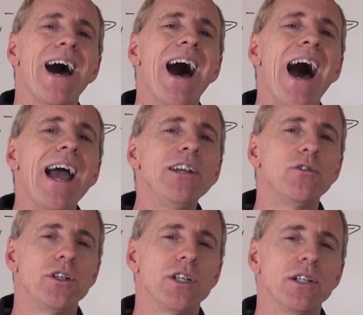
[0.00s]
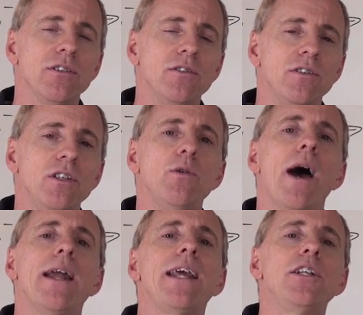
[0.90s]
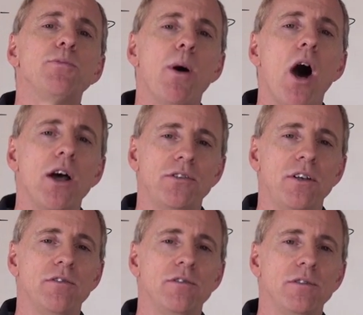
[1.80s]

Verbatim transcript: hydrogens, you add H positive